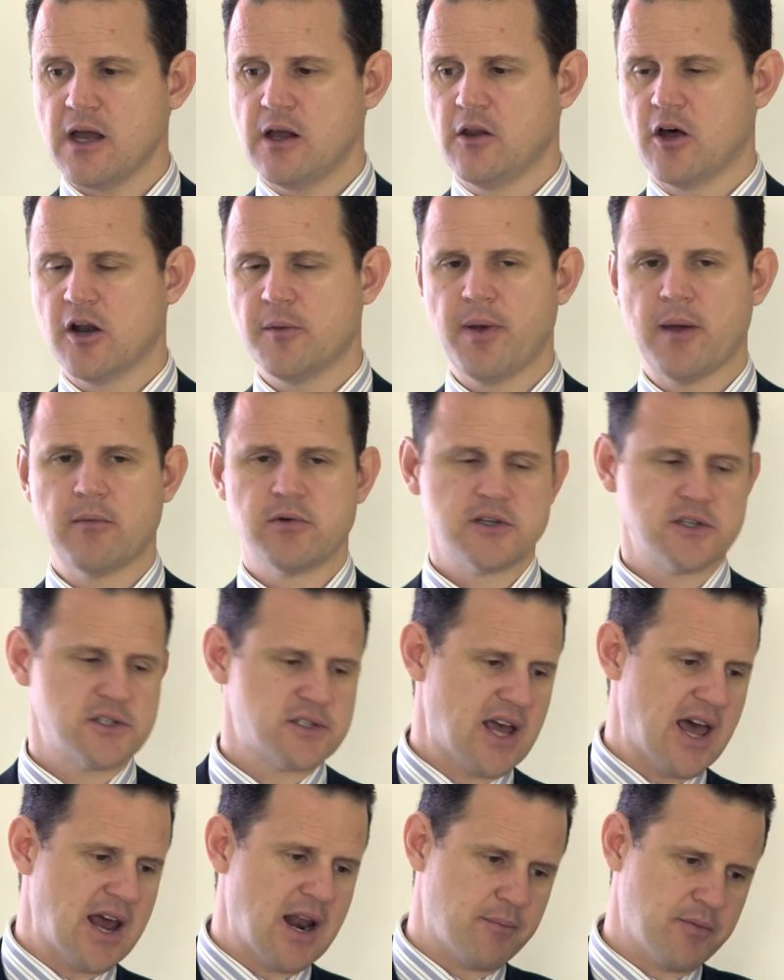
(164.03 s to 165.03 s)
A lot of people
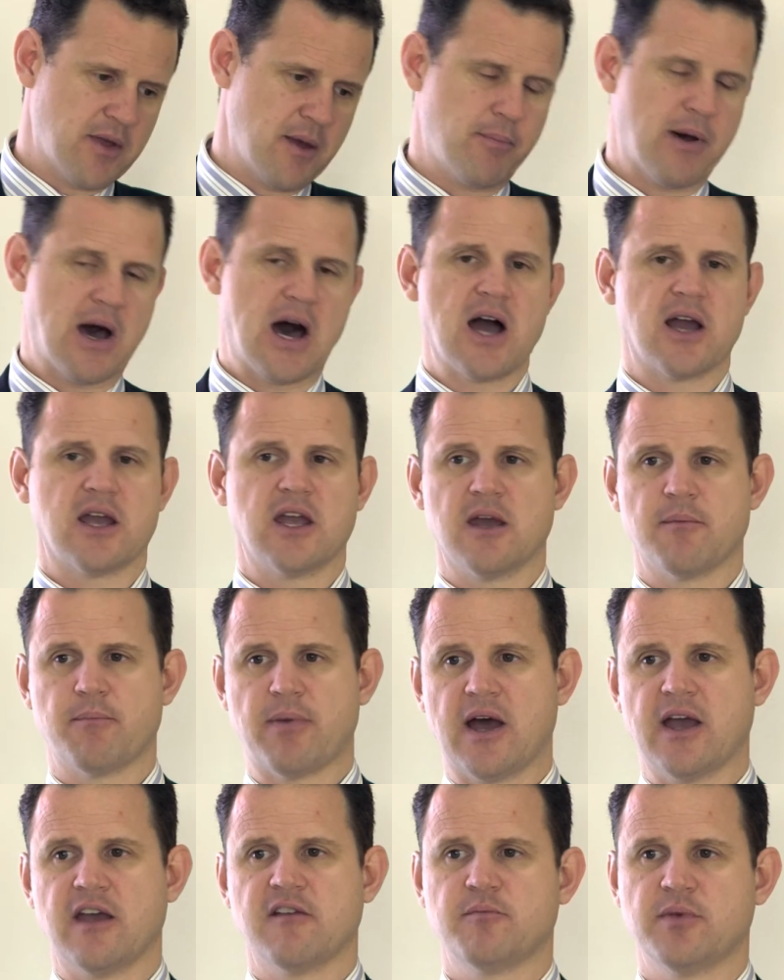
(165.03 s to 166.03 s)
just add up their parking and
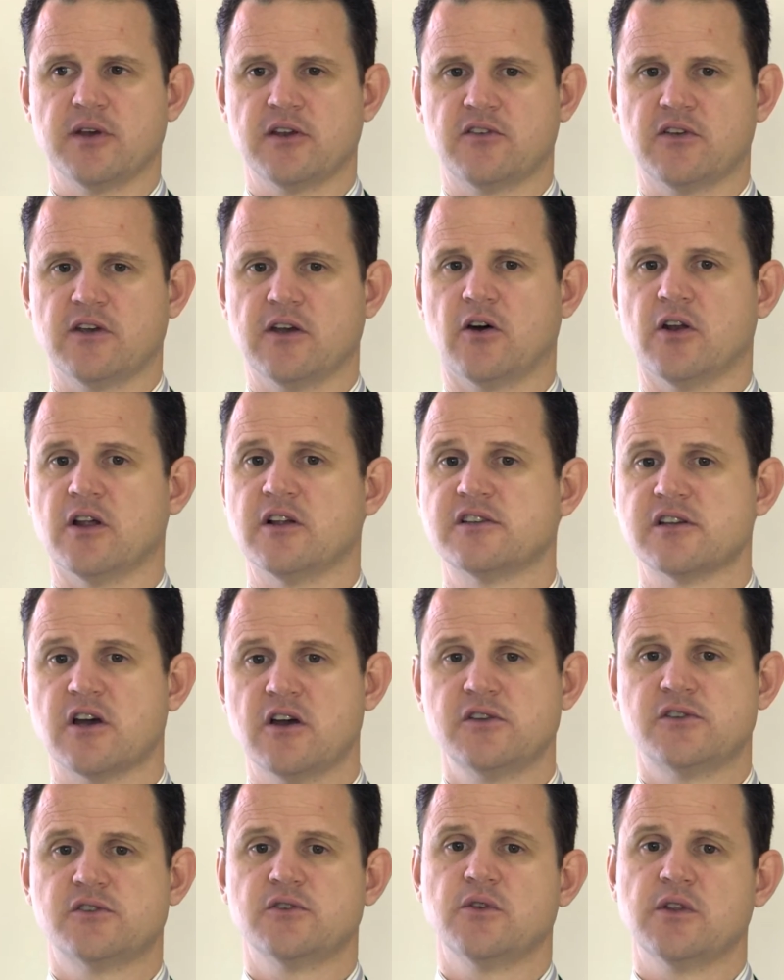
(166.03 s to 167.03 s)
pay FBT on it.
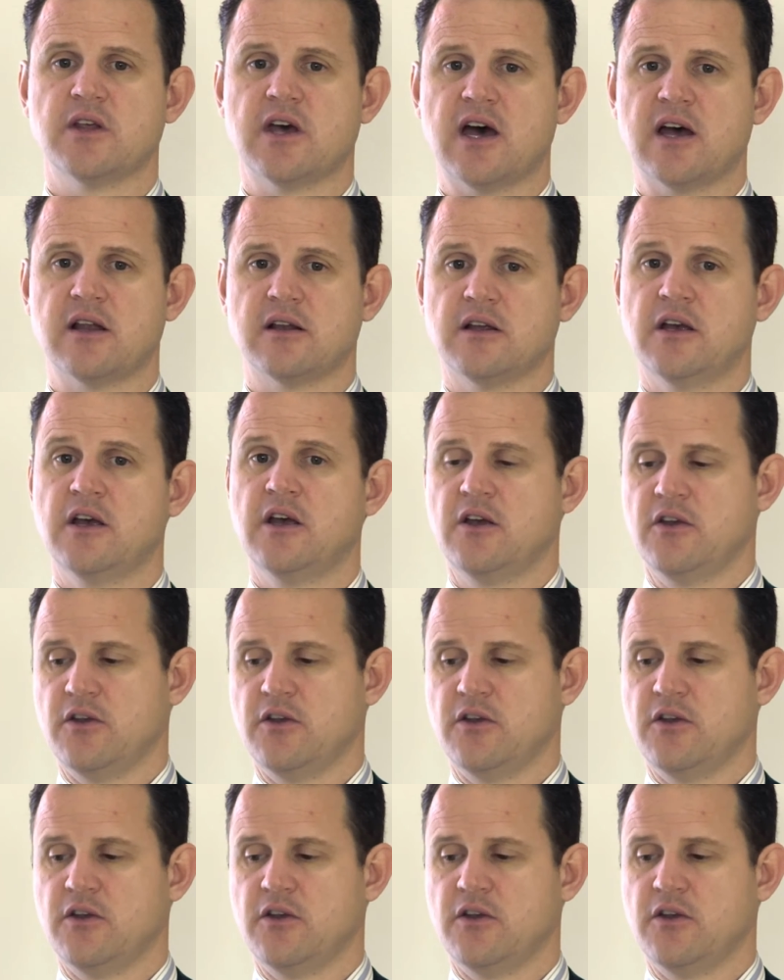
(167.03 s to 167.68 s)
Don't do that.